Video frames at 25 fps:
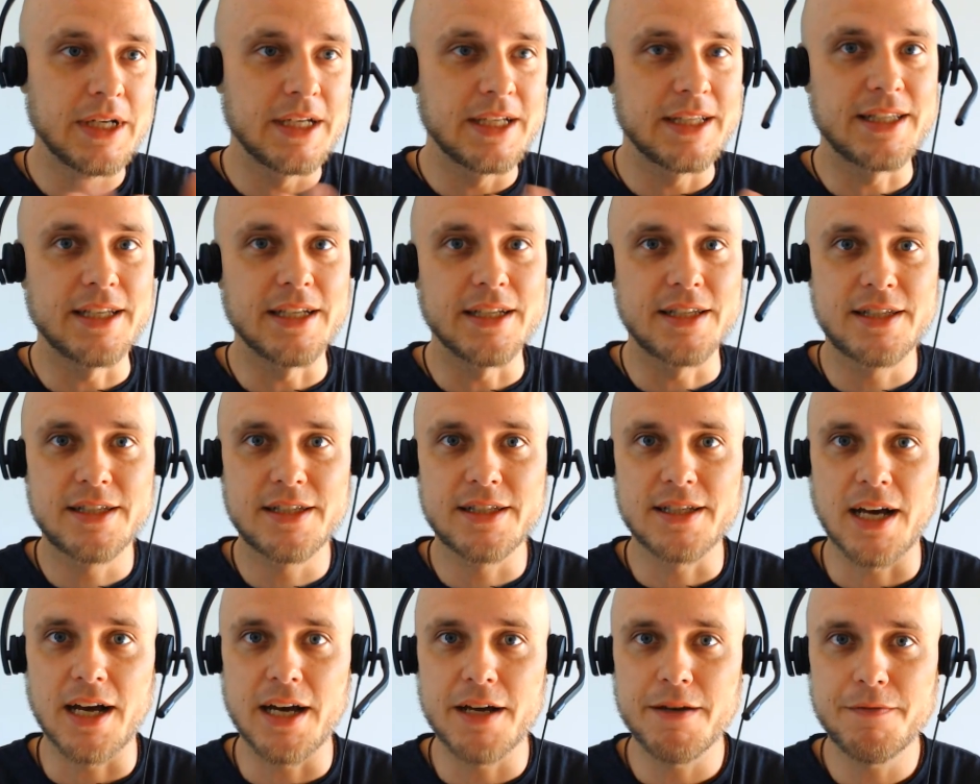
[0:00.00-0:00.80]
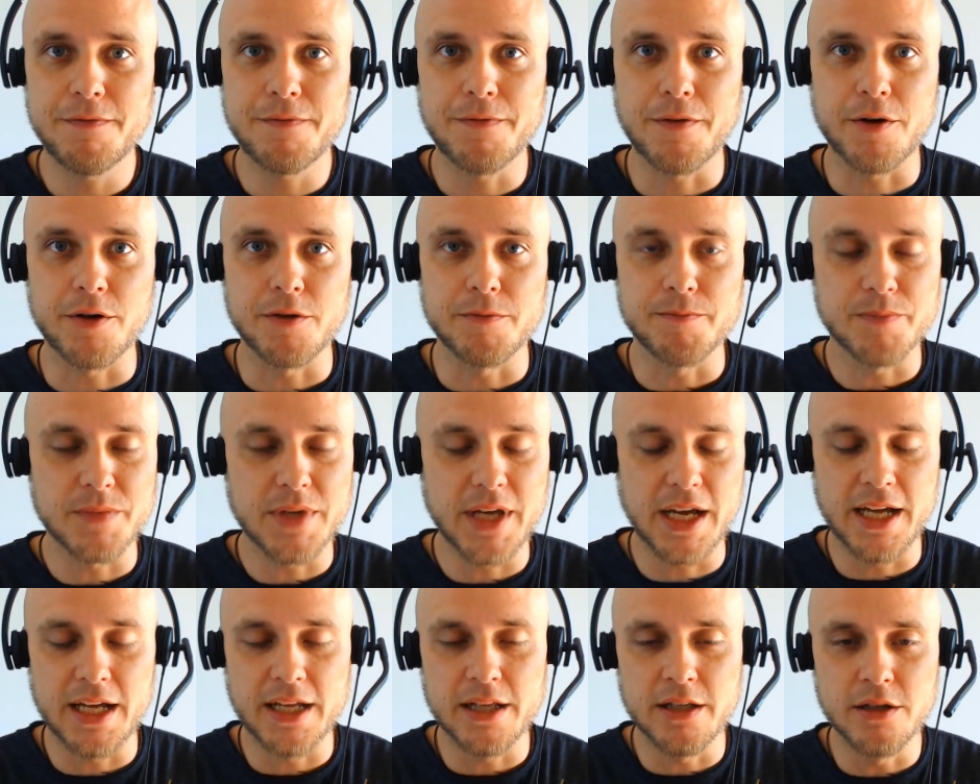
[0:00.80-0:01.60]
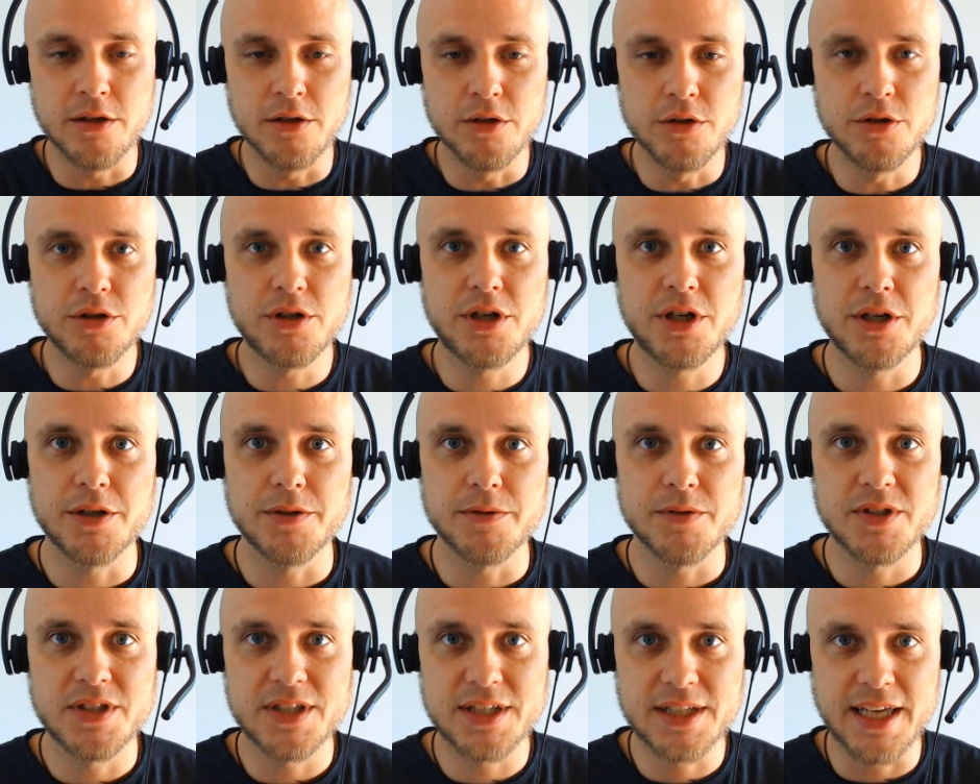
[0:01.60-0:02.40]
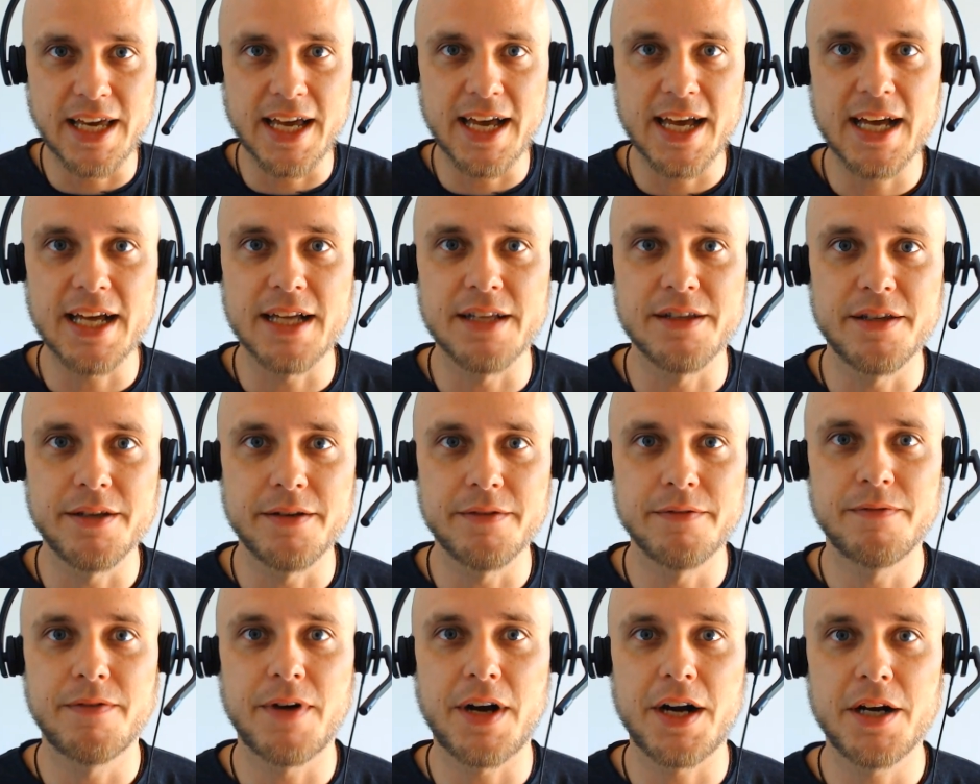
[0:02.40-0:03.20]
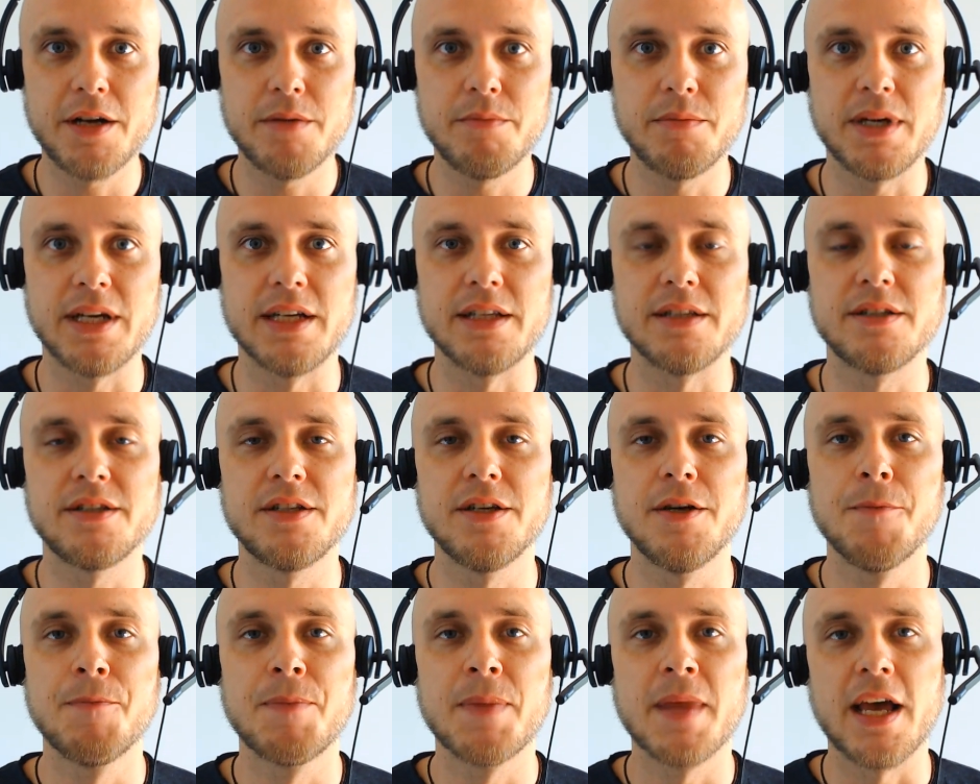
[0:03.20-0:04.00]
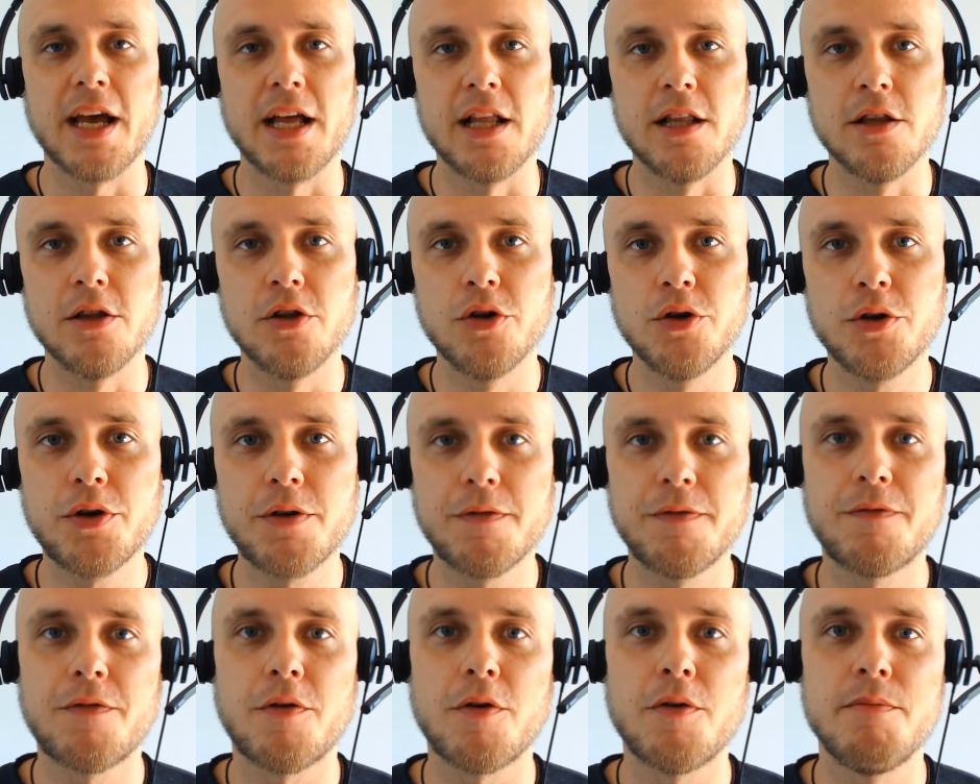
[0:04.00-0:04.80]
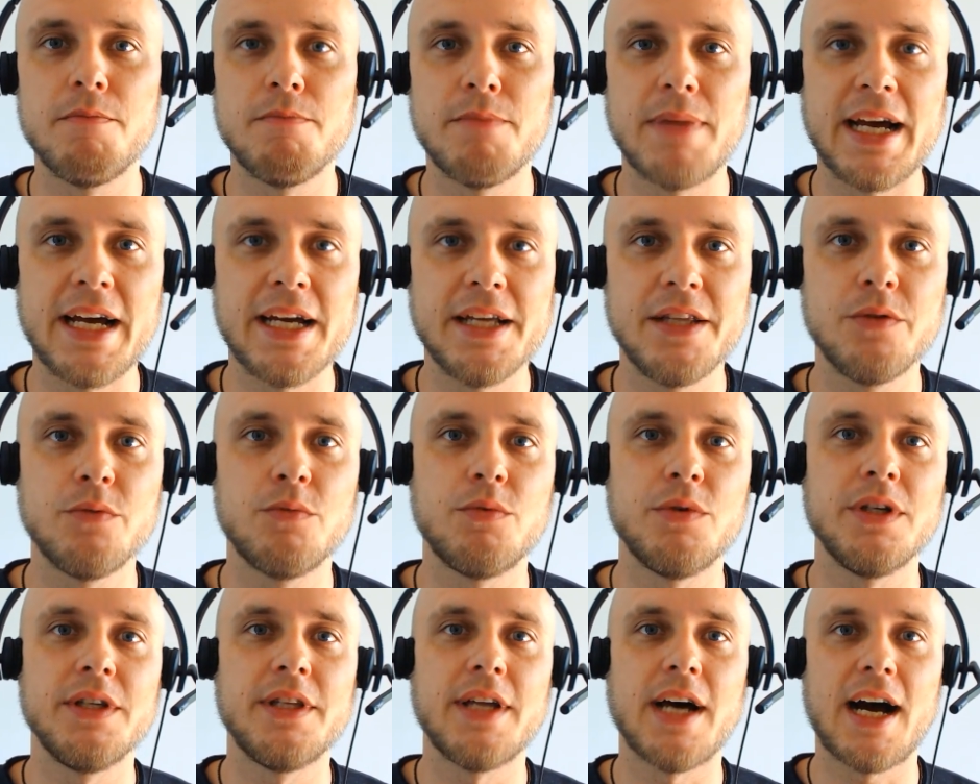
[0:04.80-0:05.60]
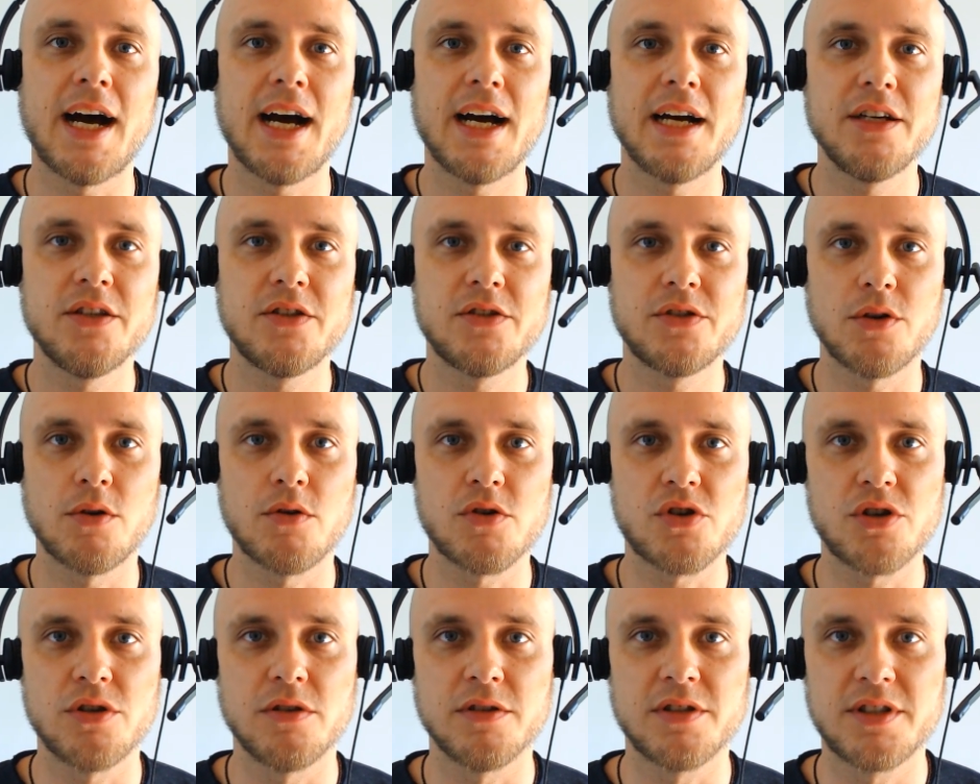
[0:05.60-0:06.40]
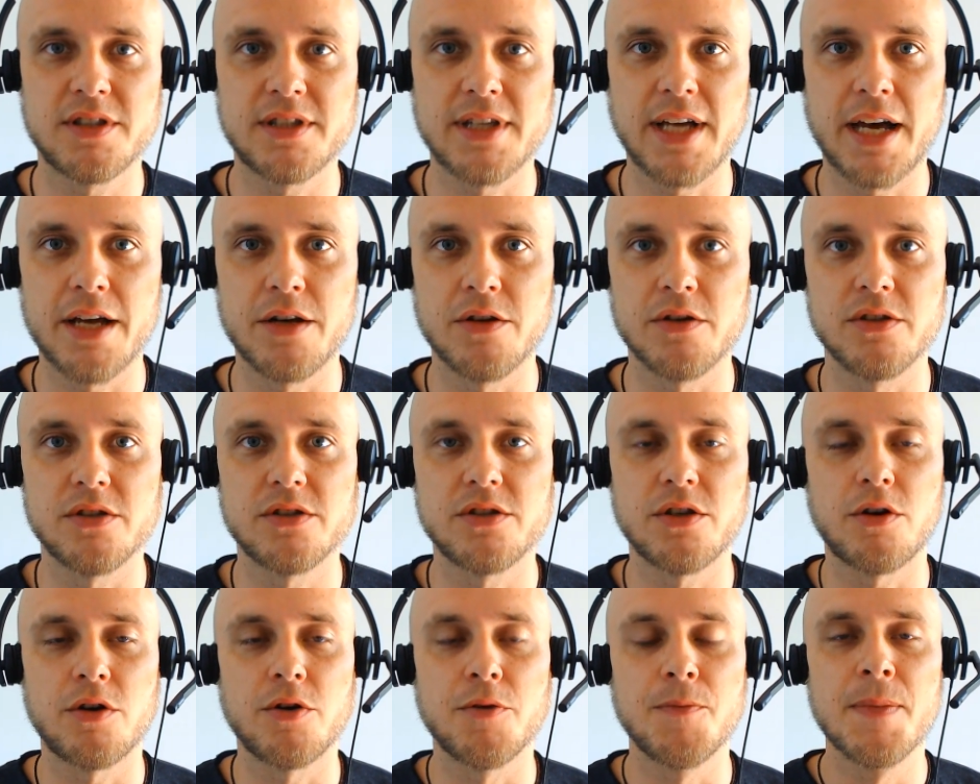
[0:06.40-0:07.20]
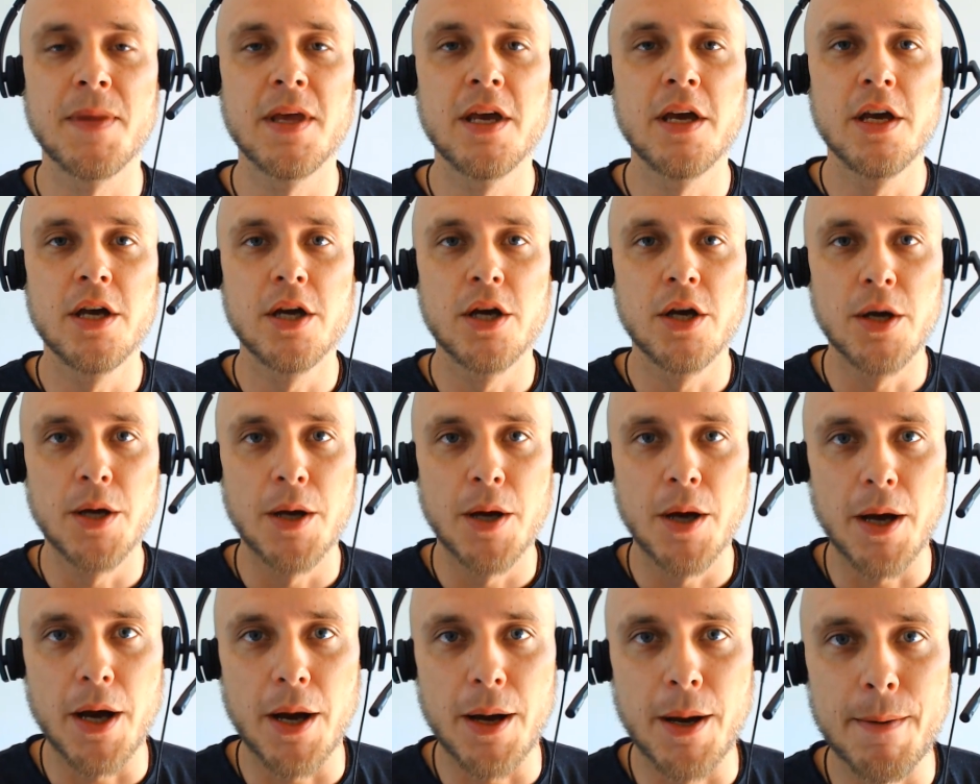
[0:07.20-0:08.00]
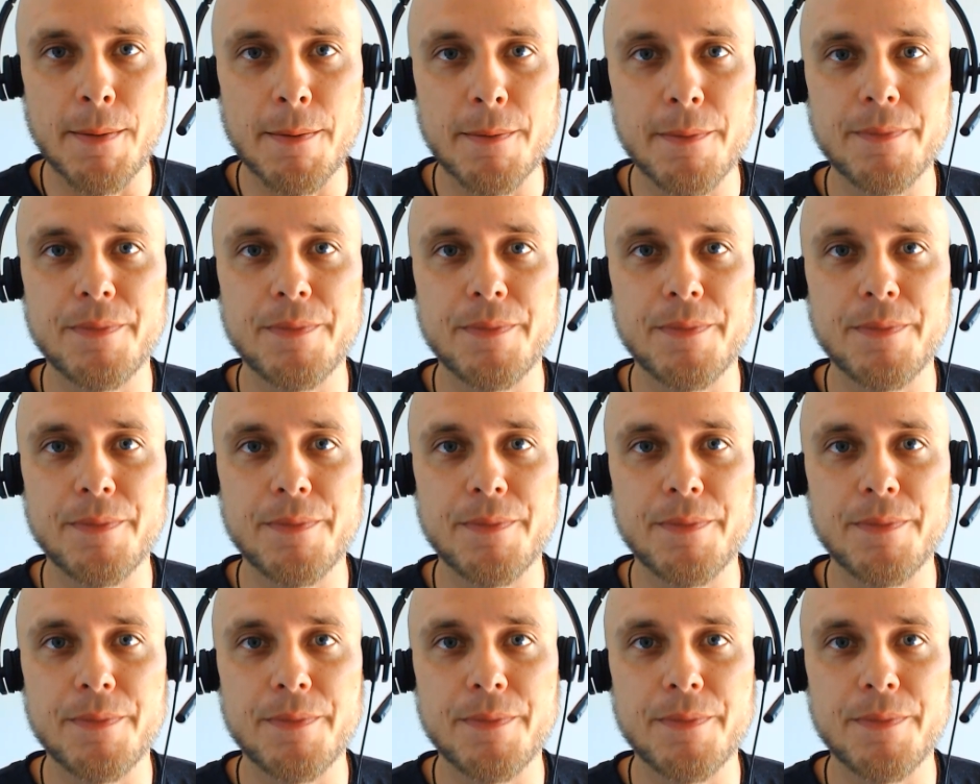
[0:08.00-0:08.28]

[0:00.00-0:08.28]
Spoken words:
decipher and look, scan the environment and look for men with high social status, or a